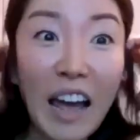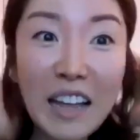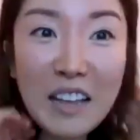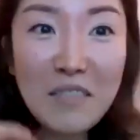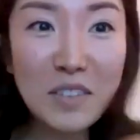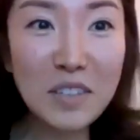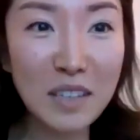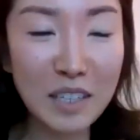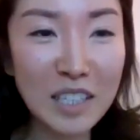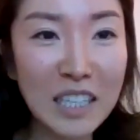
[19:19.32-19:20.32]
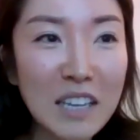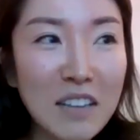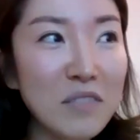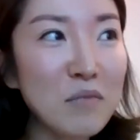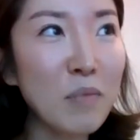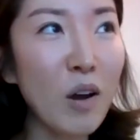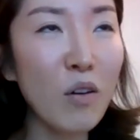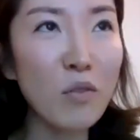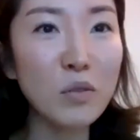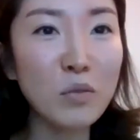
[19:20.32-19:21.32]
I even like he even
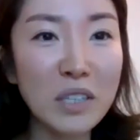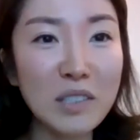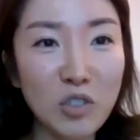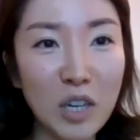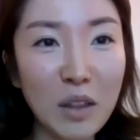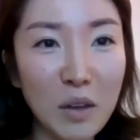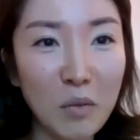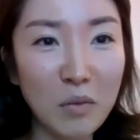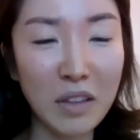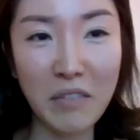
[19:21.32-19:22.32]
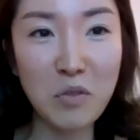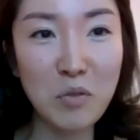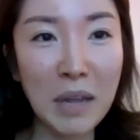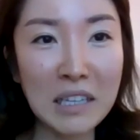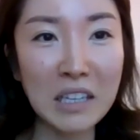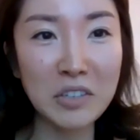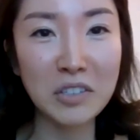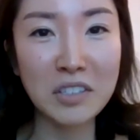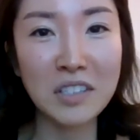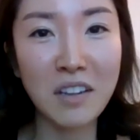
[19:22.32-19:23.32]
borrowed his cello like for many
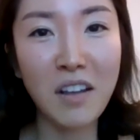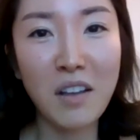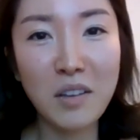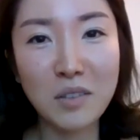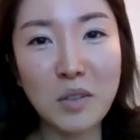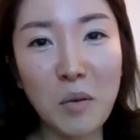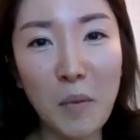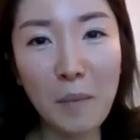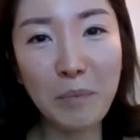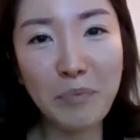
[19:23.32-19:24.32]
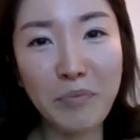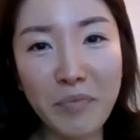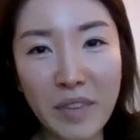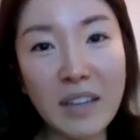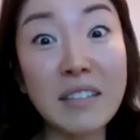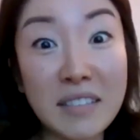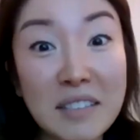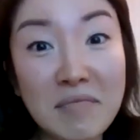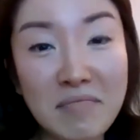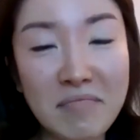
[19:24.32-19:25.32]
years. So
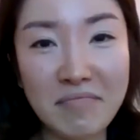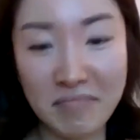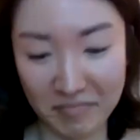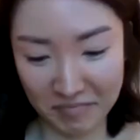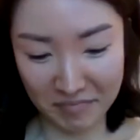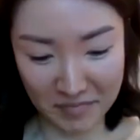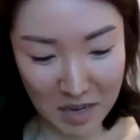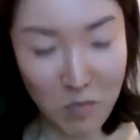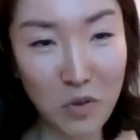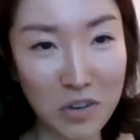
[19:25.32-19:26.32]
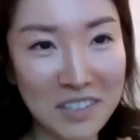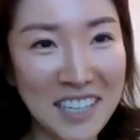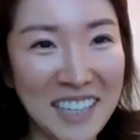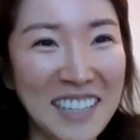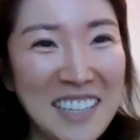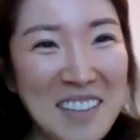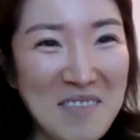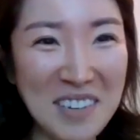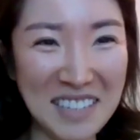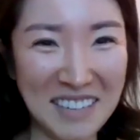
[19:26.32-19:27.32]
yes, it worked. it
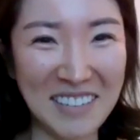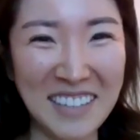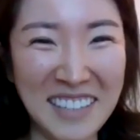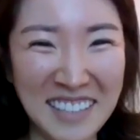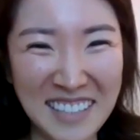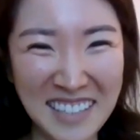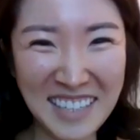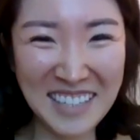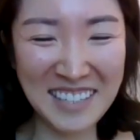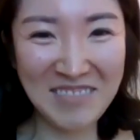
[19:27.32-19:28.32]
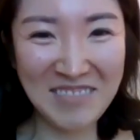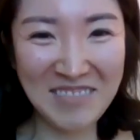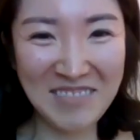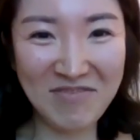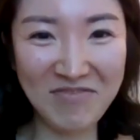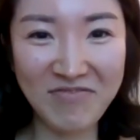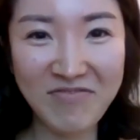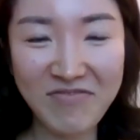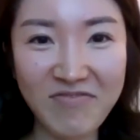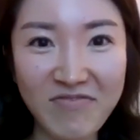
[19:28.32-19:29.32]
worked. Um,
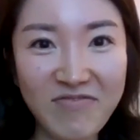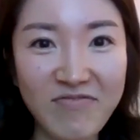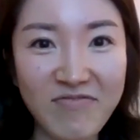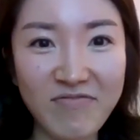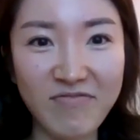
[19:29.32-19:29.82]
so,